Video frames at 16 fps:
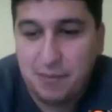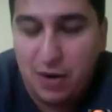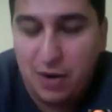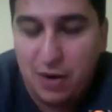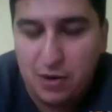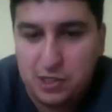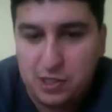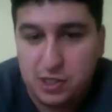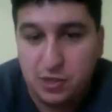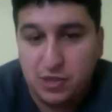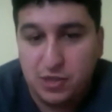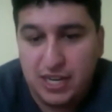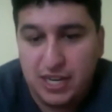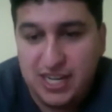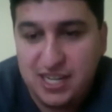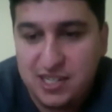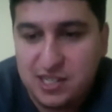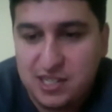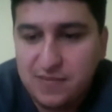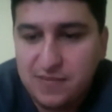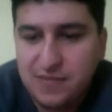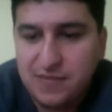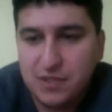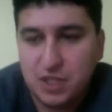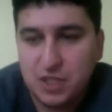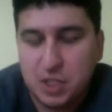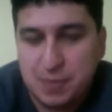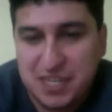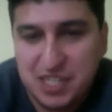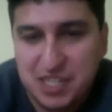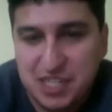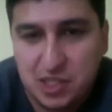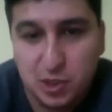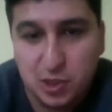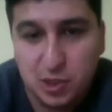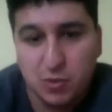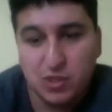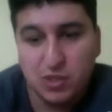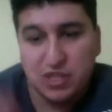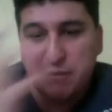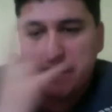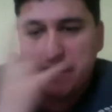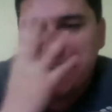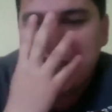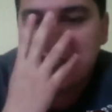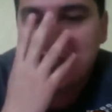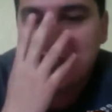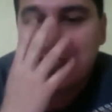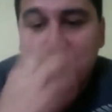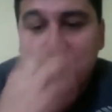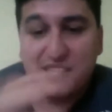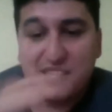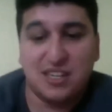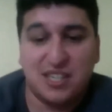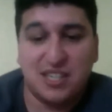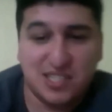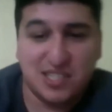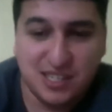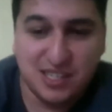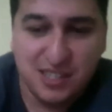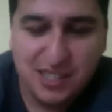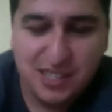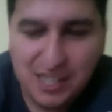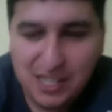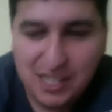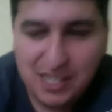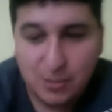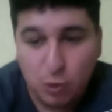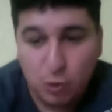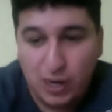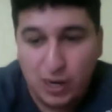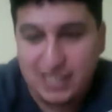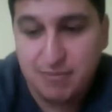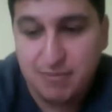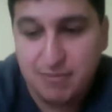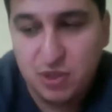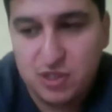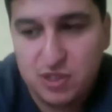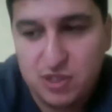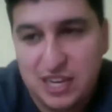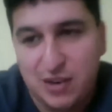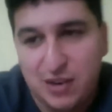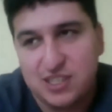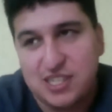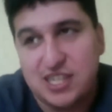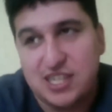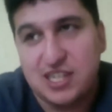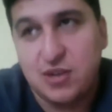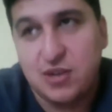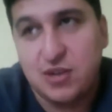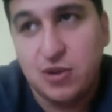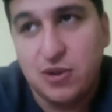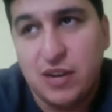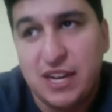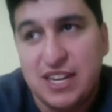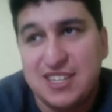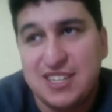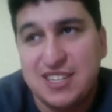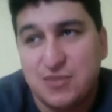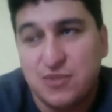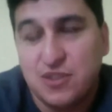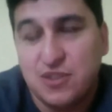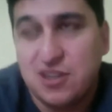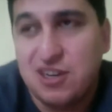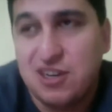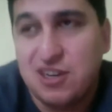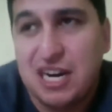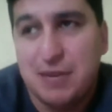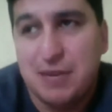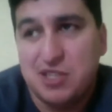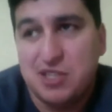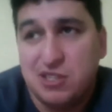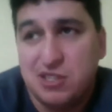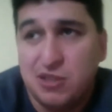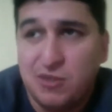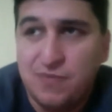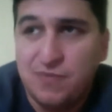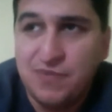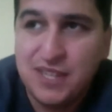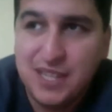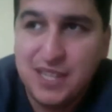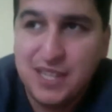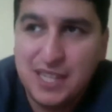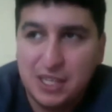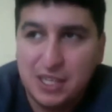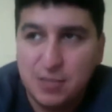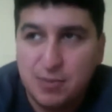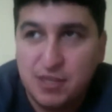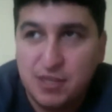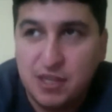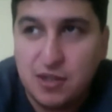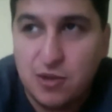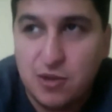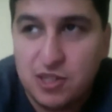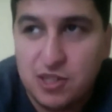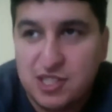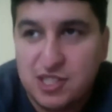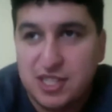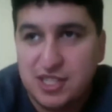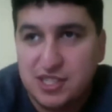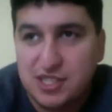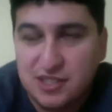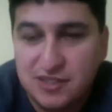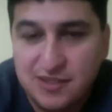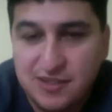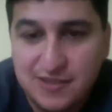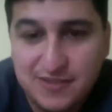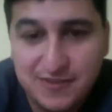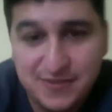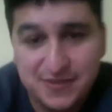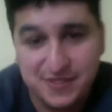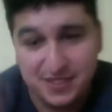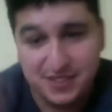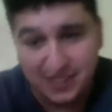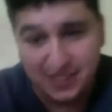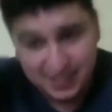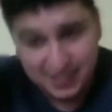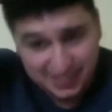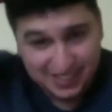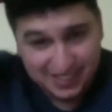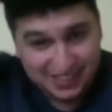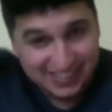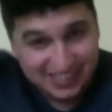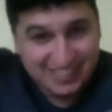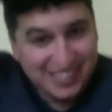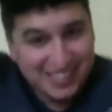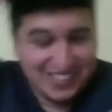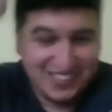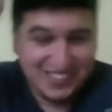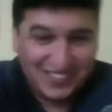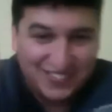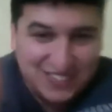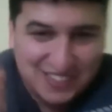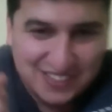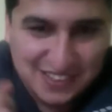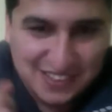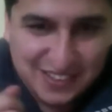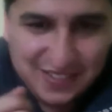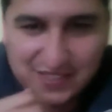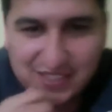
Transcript: power suit he has, the space suit with the mask and the guns and the rocket boost. That was kind of cool, and it is from the comics, so that was pretty yeah, cool. The mask, the, mask, that he wears looks really cool on him.